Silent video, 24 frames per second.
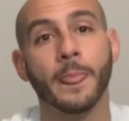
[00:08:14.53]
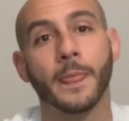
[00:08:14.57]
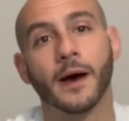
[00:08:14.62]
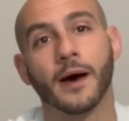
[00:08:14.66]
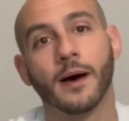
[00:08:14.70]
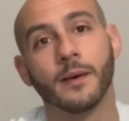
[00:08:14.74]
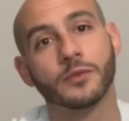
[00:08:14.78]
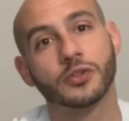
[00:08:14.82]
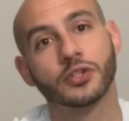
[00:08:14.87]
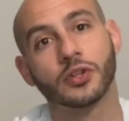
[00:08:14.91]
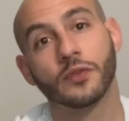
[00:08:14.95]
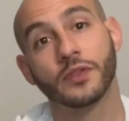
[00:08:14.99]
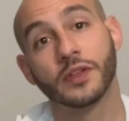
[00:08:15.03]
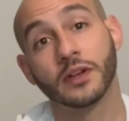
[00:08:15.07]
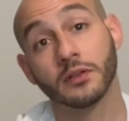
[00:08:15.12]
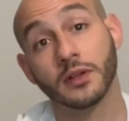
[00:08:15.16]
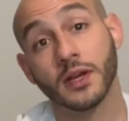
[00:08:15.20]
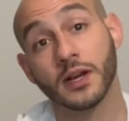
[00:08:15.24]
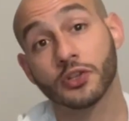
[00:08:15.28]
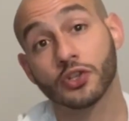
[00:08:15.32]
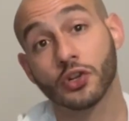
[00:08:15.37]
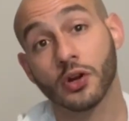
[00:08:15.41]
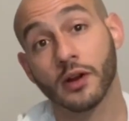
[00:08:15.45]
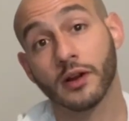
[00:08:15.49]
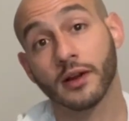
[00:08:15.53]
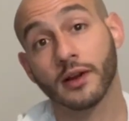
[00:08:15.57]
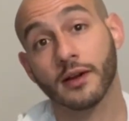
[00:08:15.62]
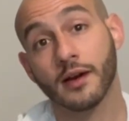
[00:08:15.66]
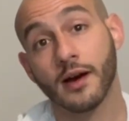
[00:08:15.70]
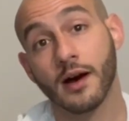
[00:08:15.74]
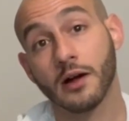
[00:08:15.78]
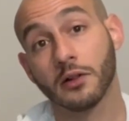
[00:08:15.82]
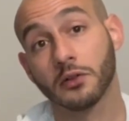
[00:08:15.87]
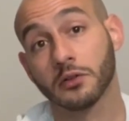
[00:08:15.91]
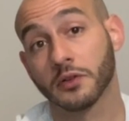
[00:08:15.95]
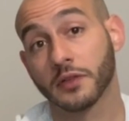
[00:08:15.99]
the electronic
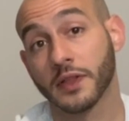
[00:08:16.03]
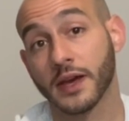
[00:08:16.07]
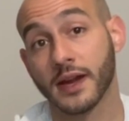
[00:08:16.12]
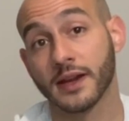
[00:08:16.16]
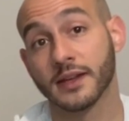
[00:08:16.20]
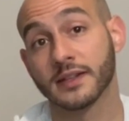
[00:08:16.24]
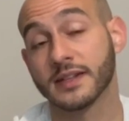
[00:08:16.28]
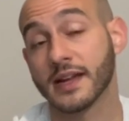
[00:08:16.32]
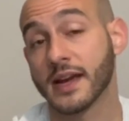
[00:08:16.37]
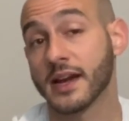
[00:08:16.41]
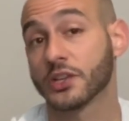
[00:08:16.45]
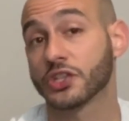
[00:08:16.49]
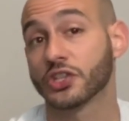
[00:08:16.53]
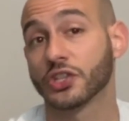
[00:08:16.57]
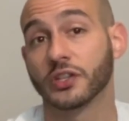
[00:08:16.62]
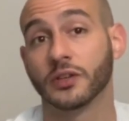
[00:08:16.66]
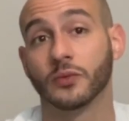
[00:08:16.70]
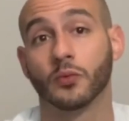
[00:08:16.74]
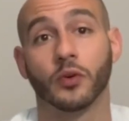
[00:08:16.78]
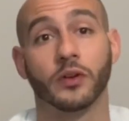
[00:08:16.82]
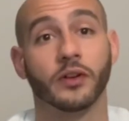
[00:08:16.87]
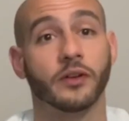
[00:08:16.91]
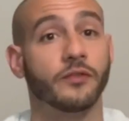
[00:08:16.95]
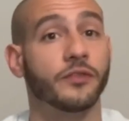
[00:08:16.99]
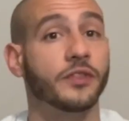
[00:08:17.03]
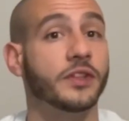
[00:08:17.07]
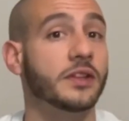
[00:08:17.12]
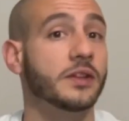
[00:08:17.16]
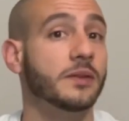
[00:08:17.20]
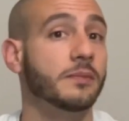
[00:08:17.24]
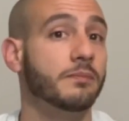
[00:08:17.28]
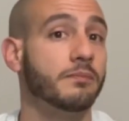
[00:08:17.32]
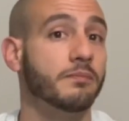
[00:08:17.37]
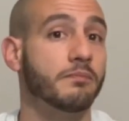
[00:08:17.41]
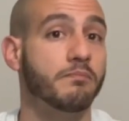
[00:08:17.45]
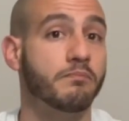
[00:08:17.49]
collar, that is actually one of
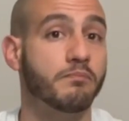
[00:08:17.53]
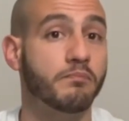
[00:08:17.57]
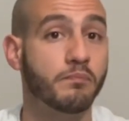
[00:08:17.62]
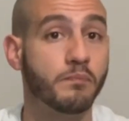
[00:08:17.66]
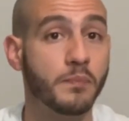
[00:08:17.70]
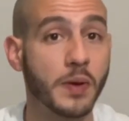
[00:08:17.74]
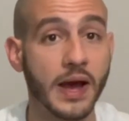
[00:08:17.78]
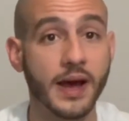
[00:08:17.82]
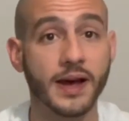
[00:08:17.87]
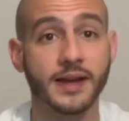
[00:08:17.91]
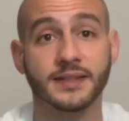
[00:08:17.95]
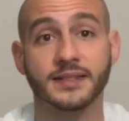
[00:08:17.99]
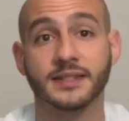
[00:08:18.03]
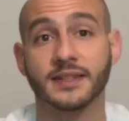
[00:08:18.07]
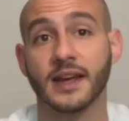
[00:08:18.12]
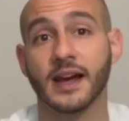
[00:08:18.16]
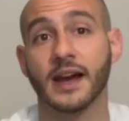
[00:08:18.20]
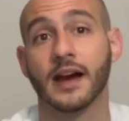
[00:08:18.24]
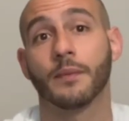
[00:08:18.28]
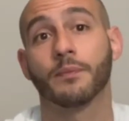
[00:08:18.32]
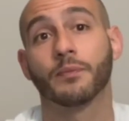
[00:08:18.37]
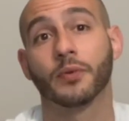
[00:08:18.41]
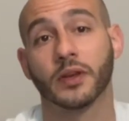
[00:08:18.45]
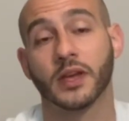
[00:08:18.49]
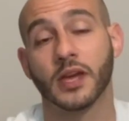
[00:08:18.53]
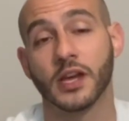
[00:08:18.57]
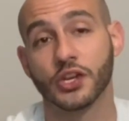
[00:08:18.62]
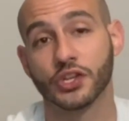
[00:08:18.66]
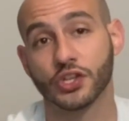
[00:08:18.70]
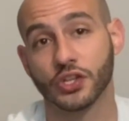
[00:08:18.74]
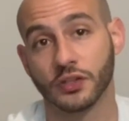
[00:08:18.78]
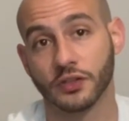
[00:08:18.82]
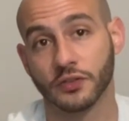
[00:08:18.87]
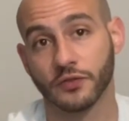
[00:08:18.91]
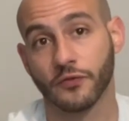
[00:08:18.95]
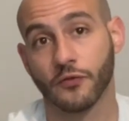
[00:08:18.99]
the best
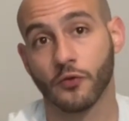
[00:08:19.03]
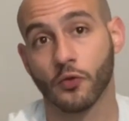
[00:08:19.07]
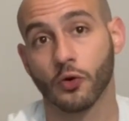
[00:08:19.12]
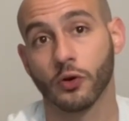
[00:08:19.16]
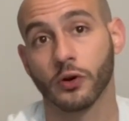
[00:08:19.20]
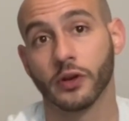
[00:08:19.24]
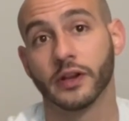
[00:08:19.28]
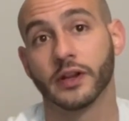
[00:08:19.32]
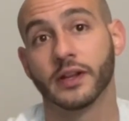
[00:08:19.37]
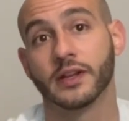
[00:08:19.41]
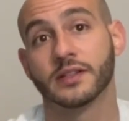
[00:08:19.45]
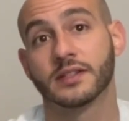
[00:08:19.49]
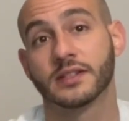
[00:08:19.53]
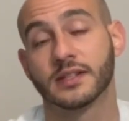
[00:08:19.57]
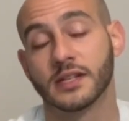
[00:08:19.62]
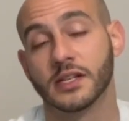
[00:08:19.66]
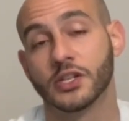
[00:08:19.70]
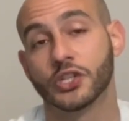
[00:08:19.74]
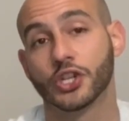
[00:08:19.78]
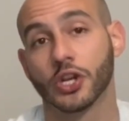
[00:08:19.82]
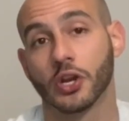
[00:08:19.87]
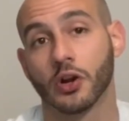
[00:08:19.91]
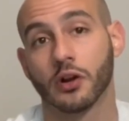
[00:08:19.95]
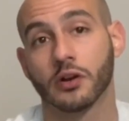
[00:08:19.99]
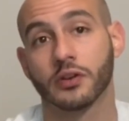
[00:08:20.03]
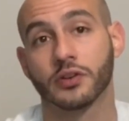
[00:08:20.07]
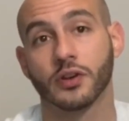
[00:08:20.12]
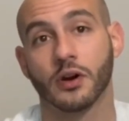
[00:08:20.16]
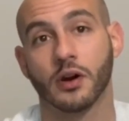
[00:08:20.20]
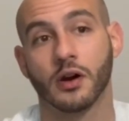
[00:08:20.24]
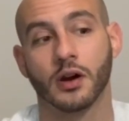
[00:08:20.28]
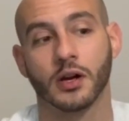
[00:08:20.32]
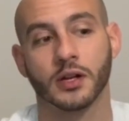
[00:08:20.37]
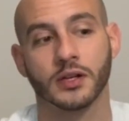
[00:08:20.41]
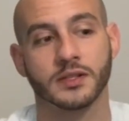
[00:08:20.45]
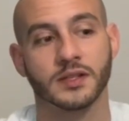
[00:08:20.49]
applications for it, is teaching our
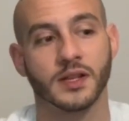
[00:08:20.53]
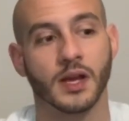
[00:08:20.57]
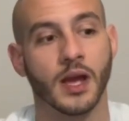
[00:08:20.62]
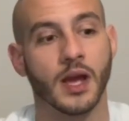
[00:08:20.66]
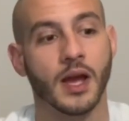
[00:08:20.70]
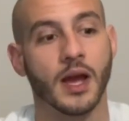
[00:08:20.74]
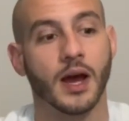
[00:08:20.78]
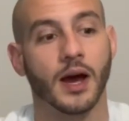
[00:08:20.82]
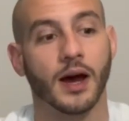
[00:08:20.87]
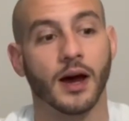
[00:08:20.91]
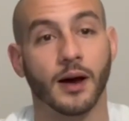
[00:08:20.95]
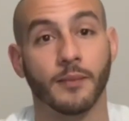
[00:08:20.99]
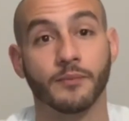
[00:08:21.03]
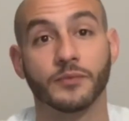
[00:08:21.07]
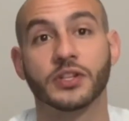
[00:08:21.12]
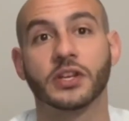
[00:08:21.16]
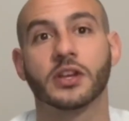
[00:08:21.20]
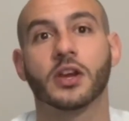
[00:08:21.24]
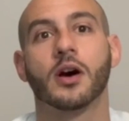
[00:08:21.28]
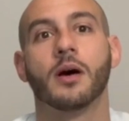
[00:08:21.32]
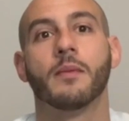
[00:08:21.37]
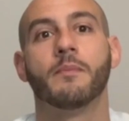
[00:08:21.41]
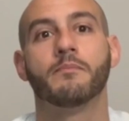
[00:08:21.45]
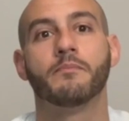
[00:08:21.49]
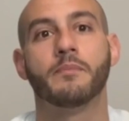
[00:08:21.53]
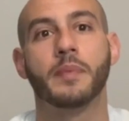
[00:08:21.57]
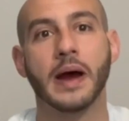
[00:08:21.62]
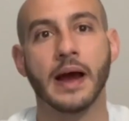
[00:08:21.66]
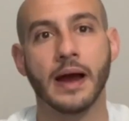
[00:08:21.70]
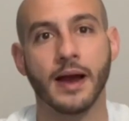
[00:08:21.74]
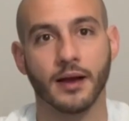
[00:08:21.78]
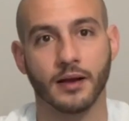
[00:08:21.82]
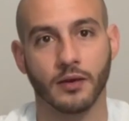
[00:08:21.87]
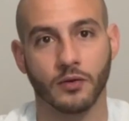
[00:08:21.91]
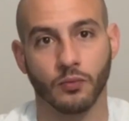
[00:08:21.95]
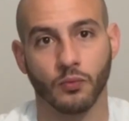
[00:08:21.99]
dogs to come
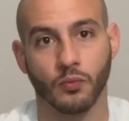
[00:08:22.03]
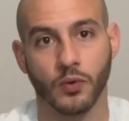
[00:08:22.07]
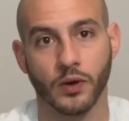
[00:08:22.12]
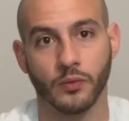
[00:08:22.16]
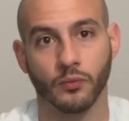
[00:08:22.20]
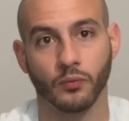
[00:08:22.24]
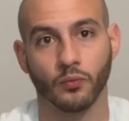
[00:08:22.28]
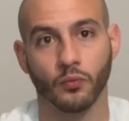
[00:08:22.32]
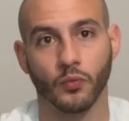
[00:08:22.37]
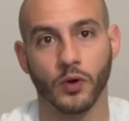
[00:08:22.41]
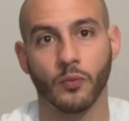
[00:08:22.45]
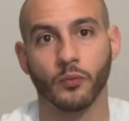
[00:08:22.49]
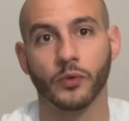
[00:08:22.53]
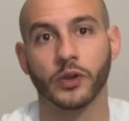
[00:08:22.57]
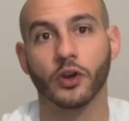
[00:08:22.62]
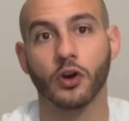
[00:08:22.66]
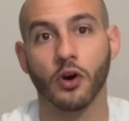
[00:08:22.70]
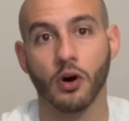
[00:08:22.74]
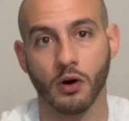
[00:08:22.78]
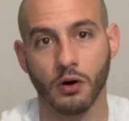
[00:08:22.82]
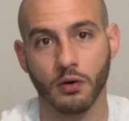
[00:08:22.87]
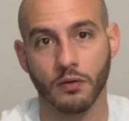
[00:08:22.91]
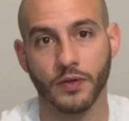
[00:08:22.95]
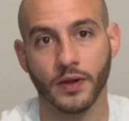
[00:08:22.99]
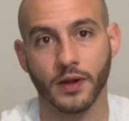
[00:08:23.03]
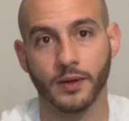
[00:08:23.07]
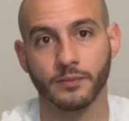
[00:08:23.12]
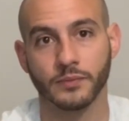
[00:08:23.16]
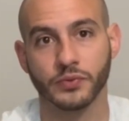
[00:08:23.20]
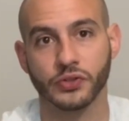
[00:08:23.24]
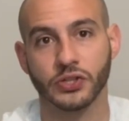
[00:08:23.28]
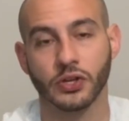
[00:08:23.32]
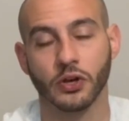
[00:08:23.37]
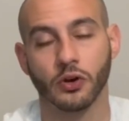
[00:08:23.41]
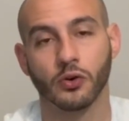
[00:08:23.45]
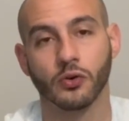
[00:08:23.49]
back when we call them.
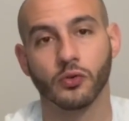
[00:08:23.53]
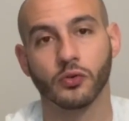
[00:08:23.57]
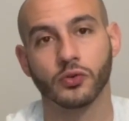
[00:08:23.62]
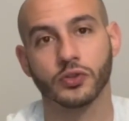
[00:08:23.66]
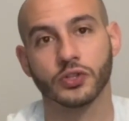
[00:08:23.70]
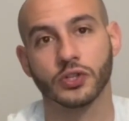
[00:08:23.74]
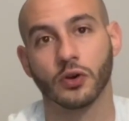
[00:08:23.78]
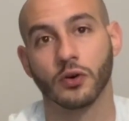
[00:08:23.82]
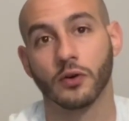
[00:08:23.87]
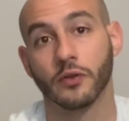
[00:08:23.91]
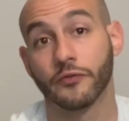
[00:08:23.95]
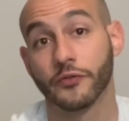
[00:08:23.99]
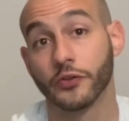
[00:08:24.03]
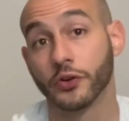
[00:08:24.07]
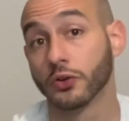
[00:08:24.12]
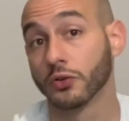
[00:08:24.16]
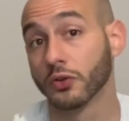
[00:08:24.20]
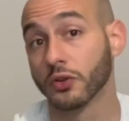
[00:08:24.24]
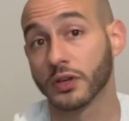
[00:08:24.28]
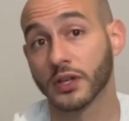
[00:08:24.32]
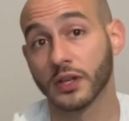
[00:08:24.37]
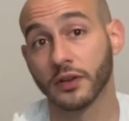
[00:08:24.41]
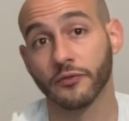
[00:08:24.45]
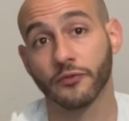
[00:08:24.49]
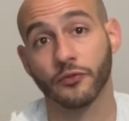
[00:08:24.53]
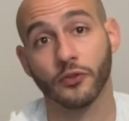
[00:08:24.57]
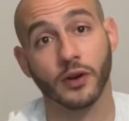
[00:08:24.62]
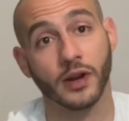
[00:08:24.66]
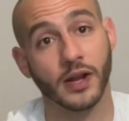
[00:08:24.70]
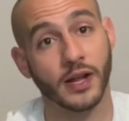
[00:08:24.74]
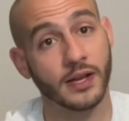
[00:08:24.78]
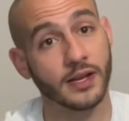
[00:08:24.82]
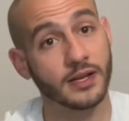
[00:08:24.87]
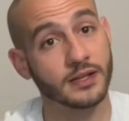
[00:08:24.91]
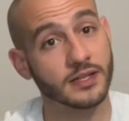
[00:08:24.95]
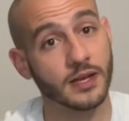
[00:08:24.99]
So if you're looking for
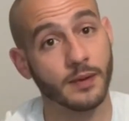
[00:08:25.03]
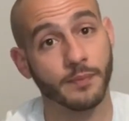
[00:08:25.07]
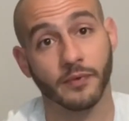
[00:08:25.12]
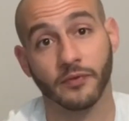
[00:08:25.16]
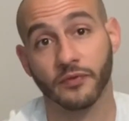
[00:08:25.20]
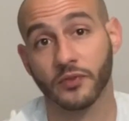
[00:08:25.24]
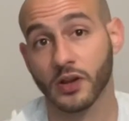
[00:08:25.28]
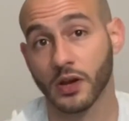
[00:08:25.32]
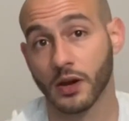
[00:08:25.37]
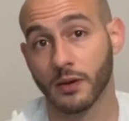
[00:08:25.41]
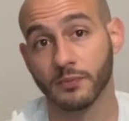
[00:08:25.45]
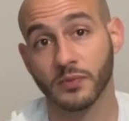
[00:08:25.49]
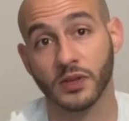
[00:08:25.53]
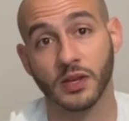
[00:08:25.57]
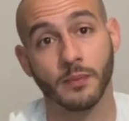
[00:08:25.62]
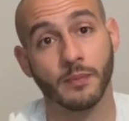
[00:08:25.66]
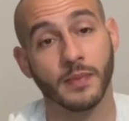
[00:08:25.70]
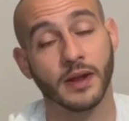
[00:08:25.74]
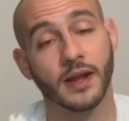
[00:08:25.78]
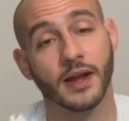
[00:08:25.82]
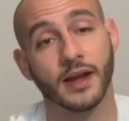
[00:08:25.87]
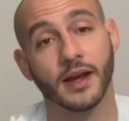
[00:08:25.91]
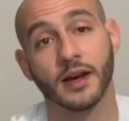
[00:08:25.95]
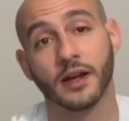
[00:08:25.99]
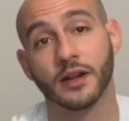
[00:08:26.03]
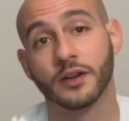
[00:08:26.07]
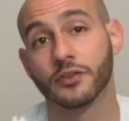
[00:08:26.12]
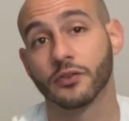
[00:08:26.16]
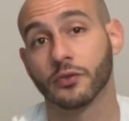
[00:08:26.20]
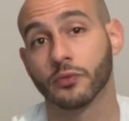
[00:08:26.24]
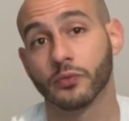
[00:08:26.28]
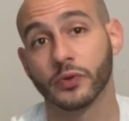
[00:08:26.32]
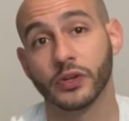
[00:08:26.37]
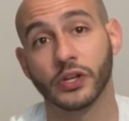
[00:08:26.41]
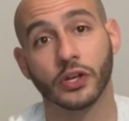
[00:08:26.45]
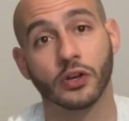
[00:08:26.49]
any type of come command or
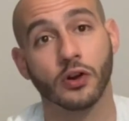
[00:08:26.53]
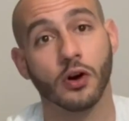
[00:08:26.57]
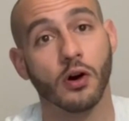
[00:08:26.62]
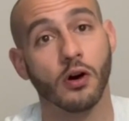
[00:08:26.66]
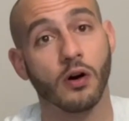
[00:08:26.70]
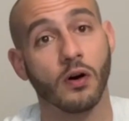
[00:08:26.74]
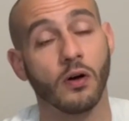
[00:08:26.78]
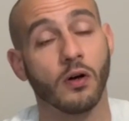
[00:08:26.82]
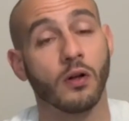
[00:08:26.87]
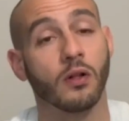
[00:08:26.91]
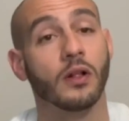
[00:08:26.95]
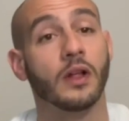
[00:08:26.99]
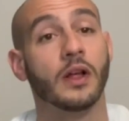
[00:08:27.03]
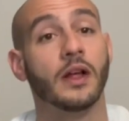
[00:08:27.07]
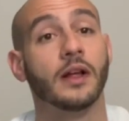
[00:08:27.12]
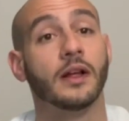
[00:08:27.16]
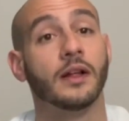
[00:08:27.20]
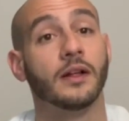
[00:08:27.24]
recall,